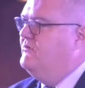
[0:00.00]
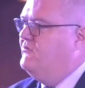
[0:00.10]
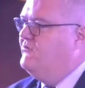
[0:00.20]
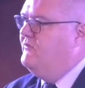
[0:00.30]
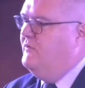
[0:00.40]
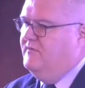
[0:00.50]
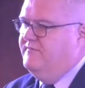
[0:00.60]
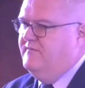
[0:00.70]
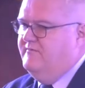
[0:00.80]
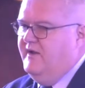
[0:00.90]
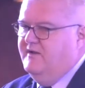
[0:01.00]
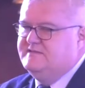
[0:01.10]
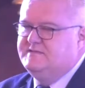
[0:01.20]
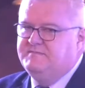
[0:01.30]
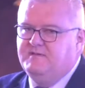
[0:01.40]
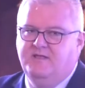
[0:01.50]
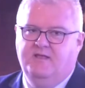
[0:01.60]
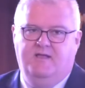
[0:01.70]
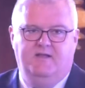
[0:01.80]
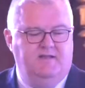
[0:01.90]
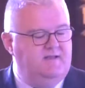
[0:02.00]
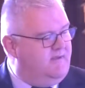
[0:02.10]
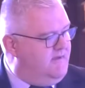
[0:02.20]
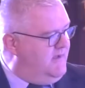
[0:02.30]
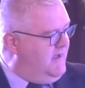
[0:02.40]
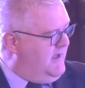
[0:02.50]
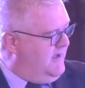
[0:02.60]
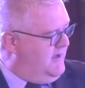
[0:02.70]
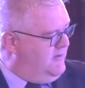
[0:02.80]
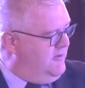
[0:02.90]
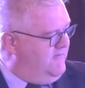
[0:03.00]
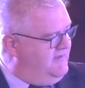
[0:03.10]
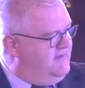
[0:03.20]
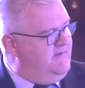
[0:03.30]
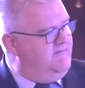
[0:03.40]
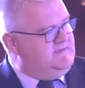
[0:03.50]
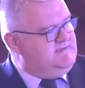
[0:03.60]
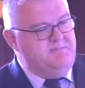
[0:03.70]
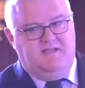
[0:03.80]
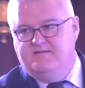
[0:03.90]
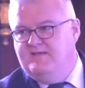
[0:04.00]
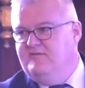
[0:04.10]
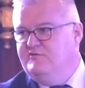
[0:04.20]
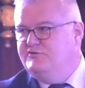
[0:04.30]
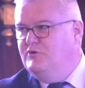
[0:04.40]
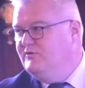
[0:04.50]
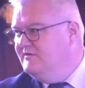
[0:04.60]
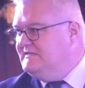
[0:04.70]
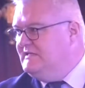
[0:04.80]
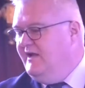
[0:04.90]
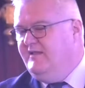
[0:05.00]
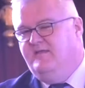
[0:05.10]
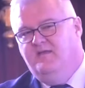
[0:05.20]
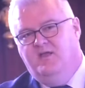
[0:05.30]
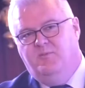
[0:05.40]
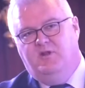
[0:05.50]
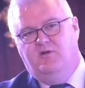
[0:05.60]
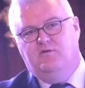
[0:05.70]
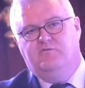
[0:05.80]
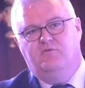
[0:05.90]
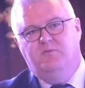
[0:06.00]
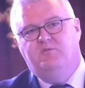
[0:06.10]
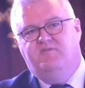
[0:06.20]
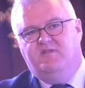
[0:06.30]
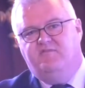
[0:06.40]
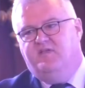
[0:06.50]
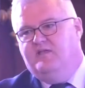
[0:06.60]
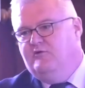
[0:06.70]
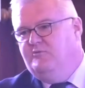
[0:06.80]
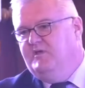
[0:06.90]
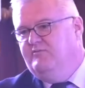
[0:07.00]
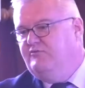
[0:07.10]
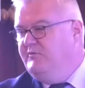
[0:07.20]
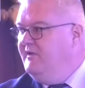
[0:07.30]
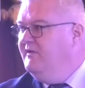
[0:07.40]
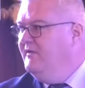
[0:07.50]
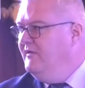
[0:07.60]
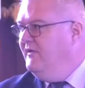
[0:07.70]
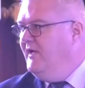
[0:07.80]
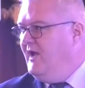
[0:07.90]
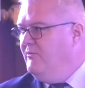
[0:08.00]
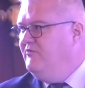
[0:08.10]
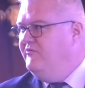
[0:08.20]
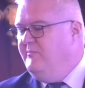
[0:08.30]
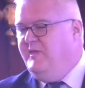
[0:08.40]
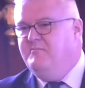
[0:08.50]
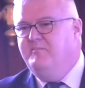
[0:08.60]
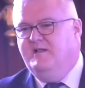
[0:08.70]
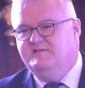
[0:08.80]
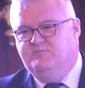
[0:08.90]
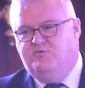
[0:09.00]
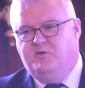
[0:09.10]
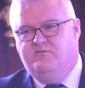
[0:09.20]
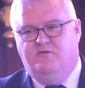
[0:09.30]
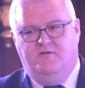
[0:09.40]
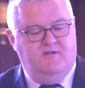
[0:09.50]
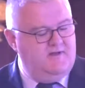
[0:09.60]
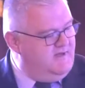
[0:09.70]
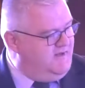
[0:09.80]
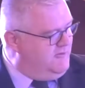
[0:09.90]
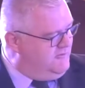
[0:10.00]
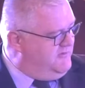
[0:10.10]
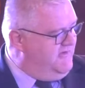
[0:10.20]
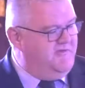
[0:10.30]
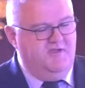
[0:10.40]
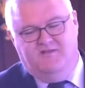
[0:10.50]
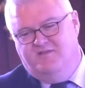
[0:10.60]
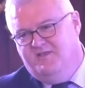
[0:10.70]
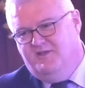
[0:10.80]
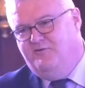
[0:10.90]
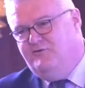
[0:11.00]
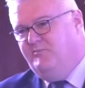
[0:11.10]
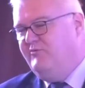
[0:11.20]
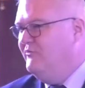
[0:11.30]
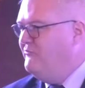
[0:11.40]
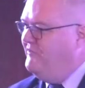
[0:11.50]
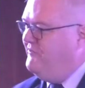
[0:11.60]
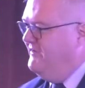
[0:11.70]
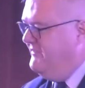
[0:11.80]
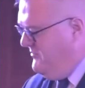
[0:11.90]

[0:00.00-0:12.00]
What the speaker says: cost of violence. And then, I don't know if it's meant as a joke on the slide, but it also represents the economy of three, I would say being Belgium, three of the leading countries in Europe, so Switzerland,